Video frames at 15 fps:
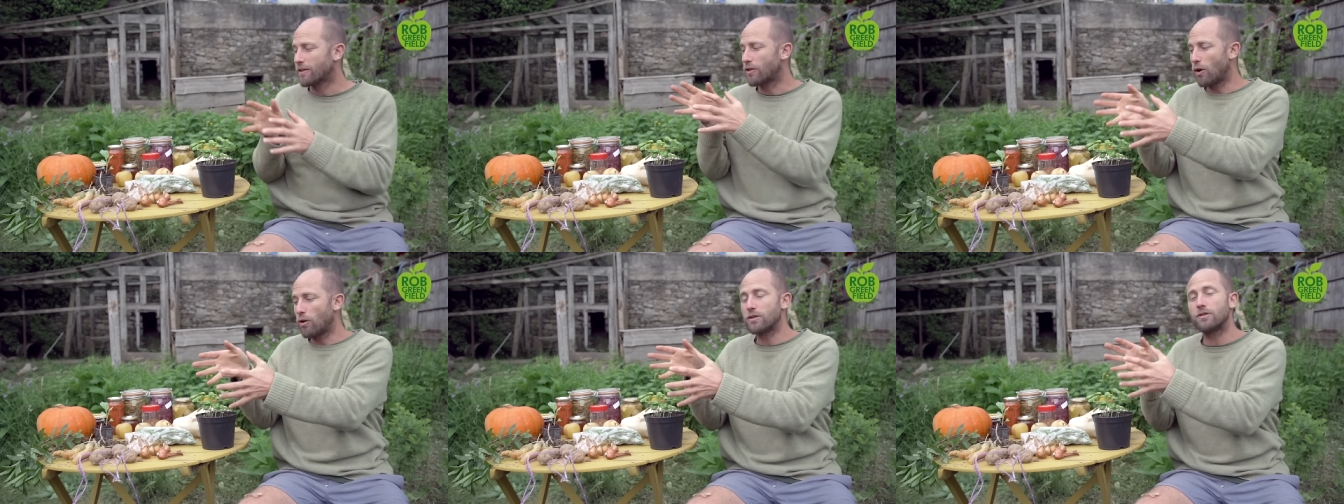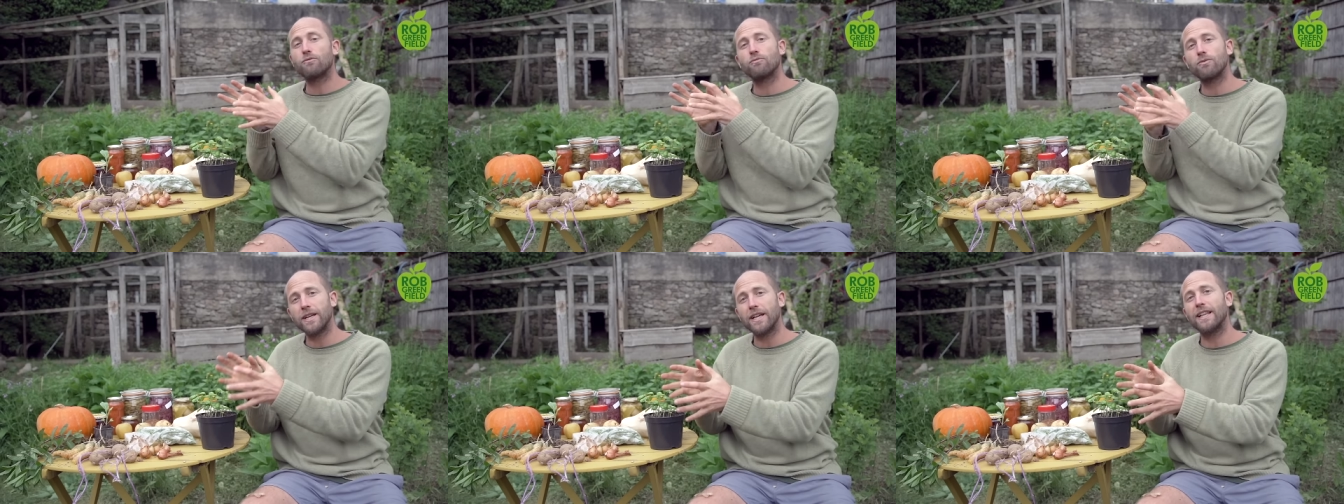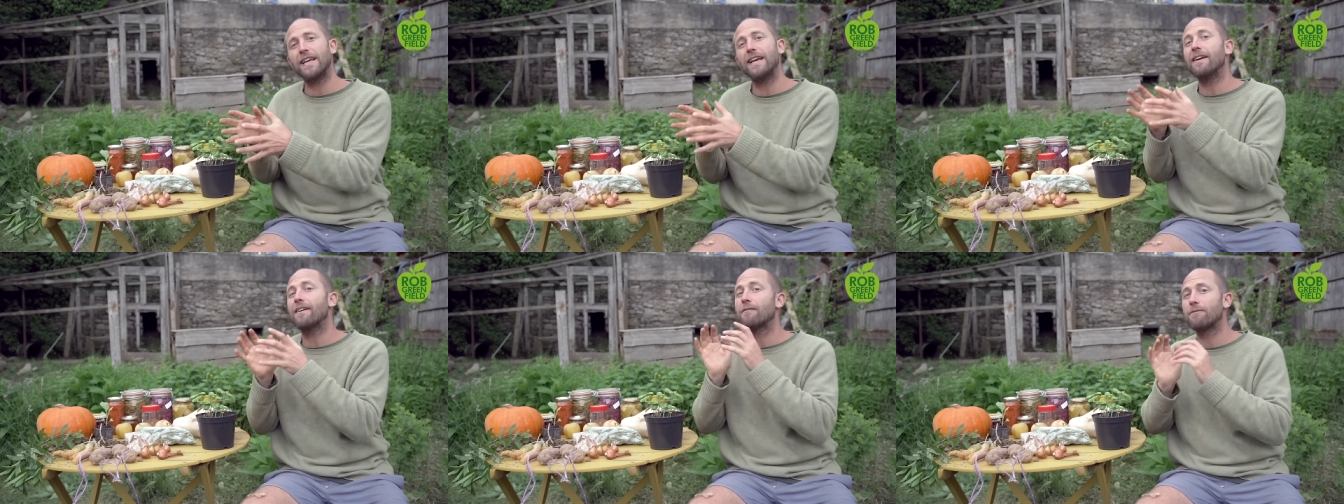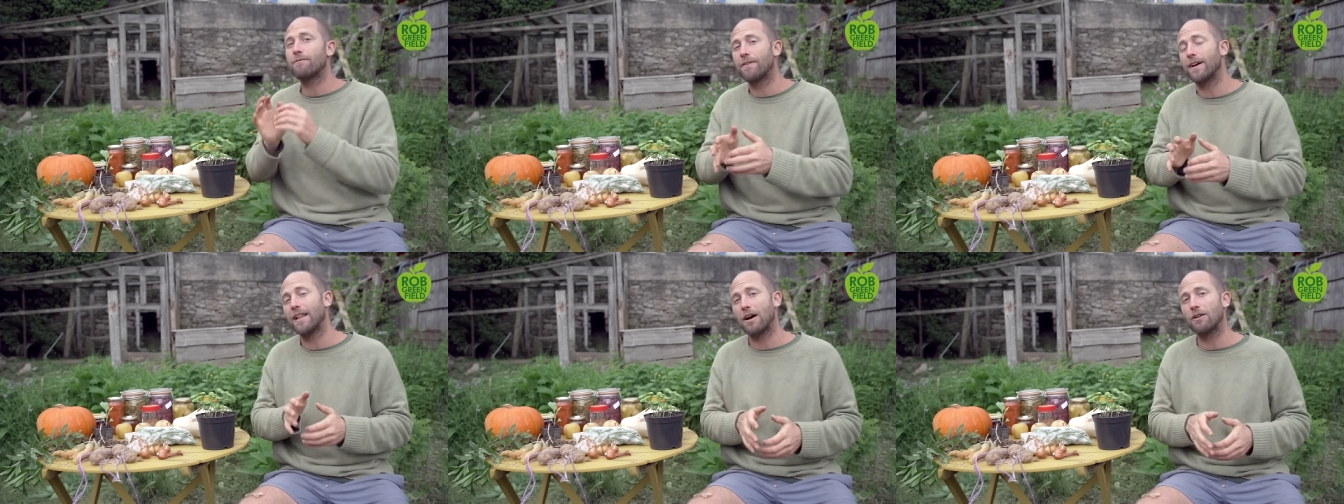Those really
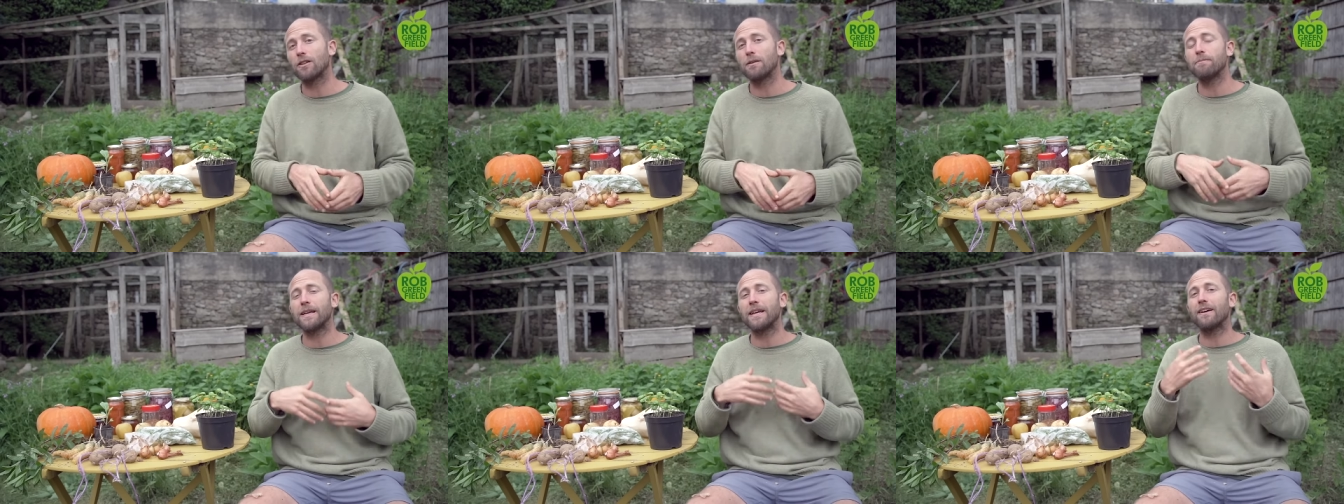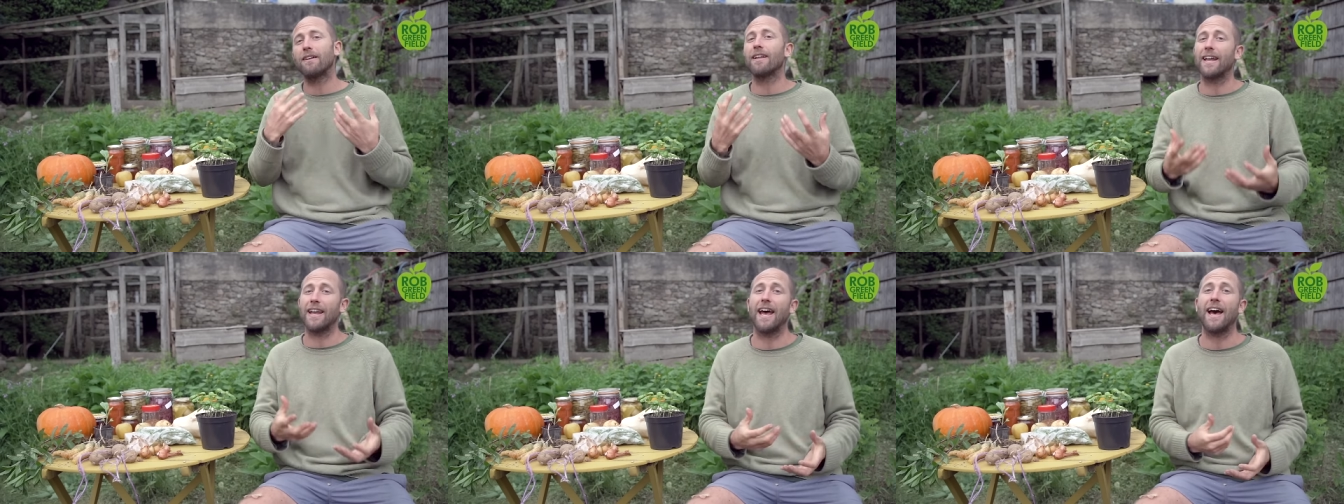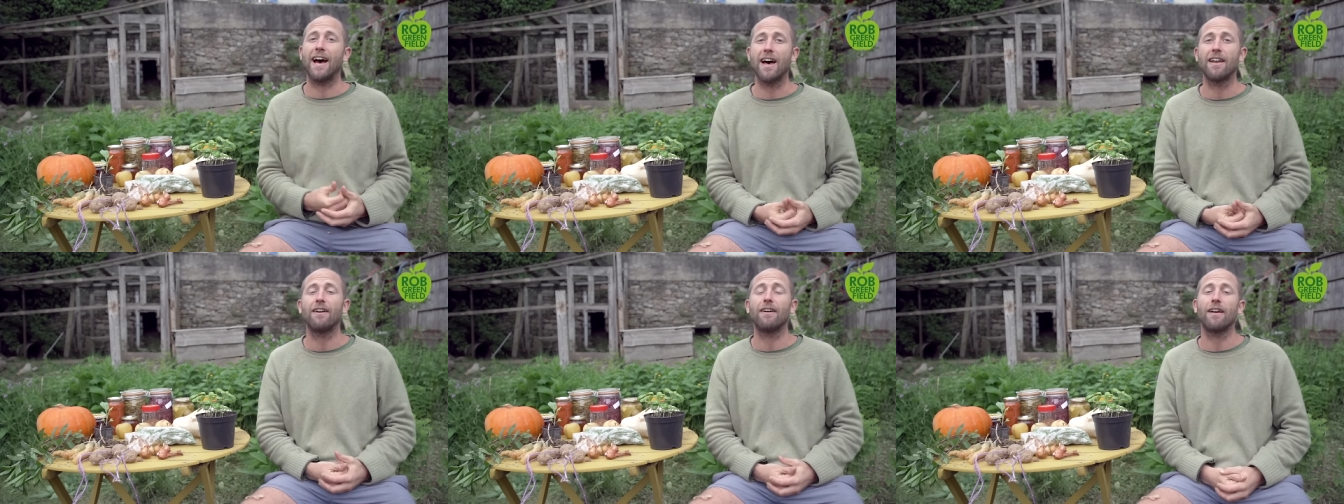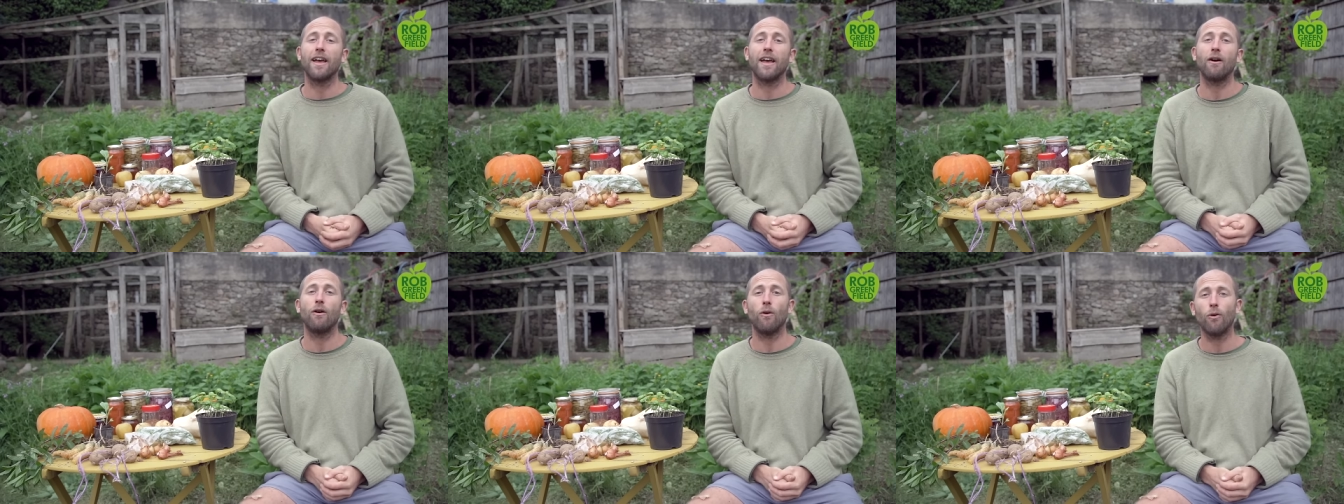fill out the meal and add
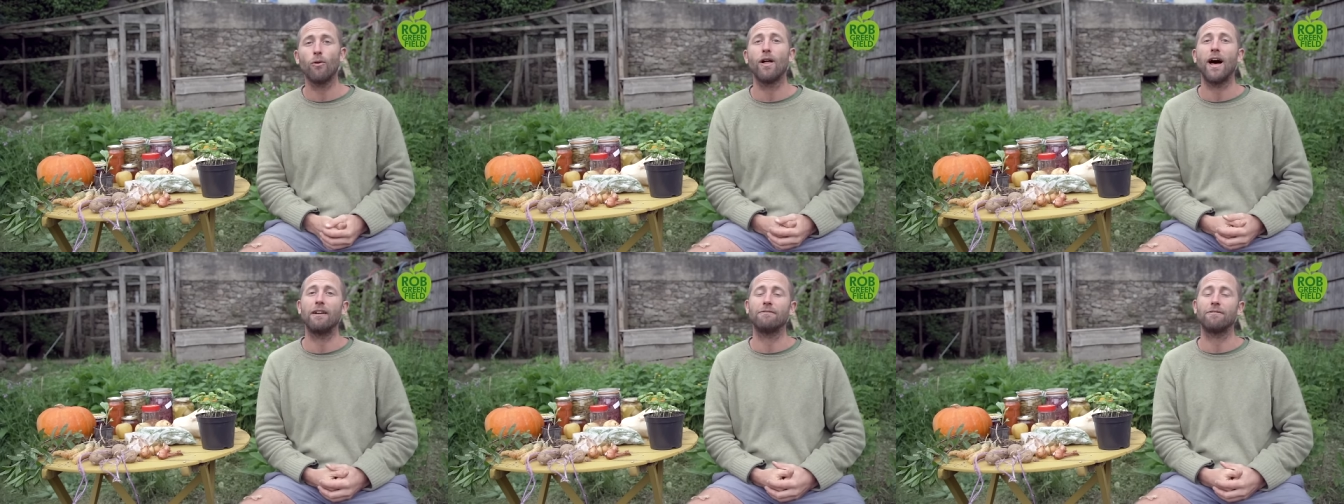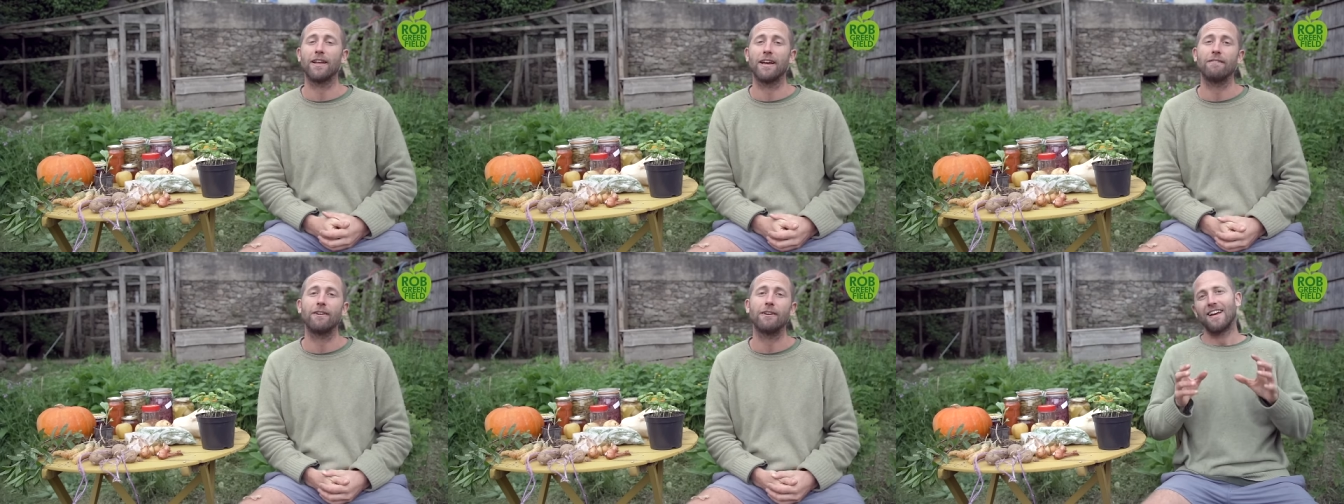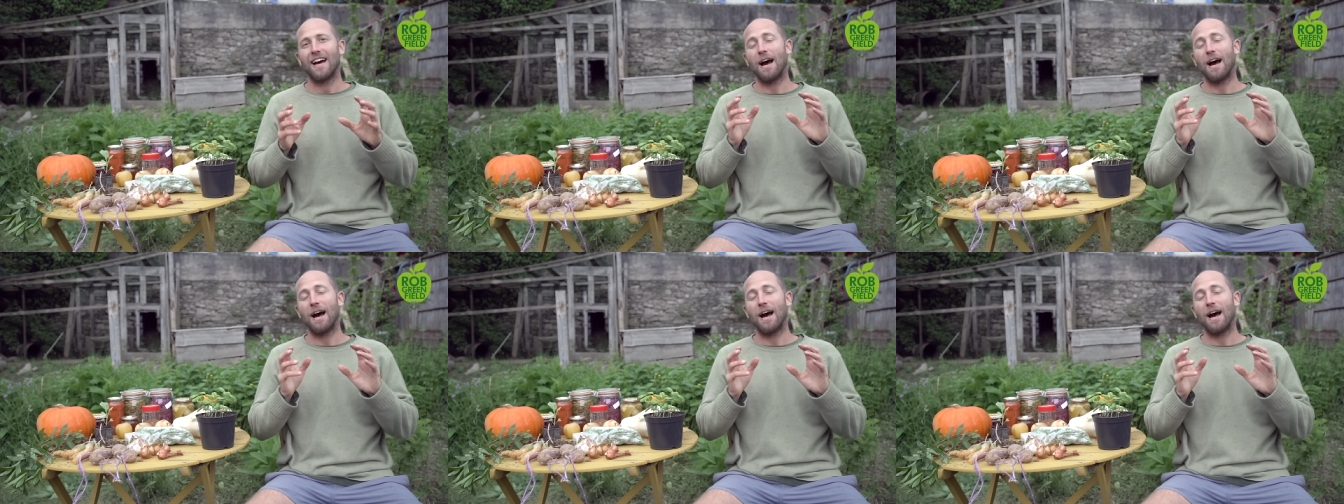a whole lot of flavor.